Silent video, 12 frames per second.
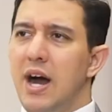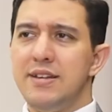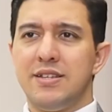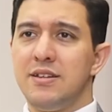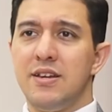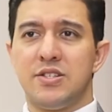
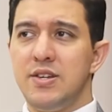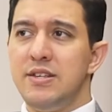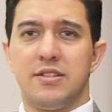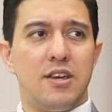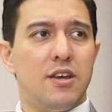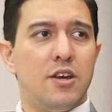I said, it's
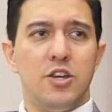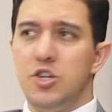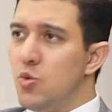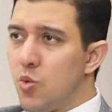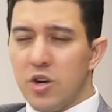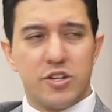easy.
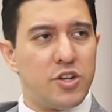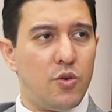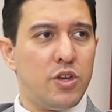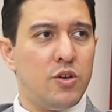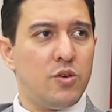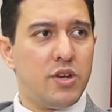You work,
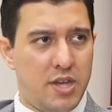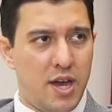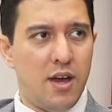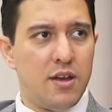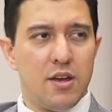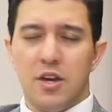don't you?
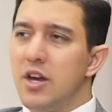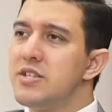Yeah?